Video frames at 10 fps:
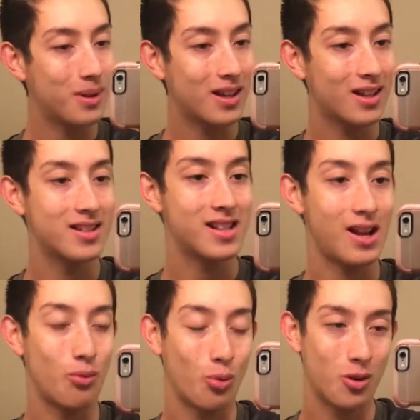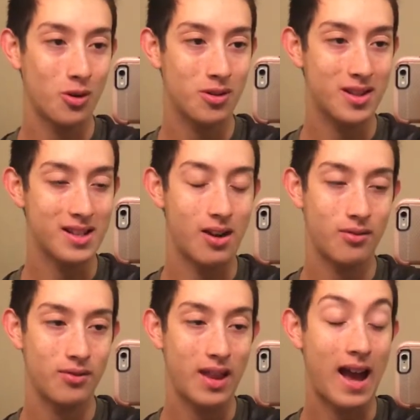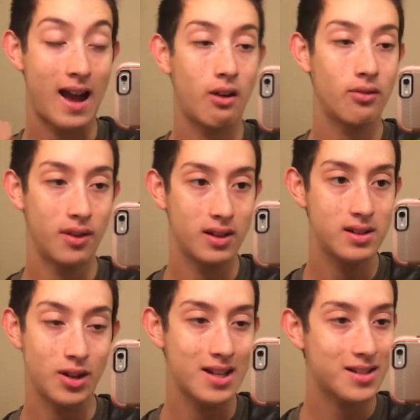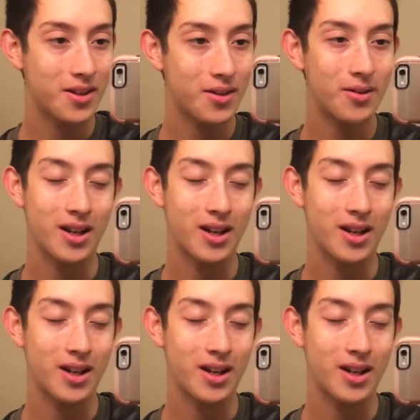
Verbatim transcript: because I wore this out that outfit two days ago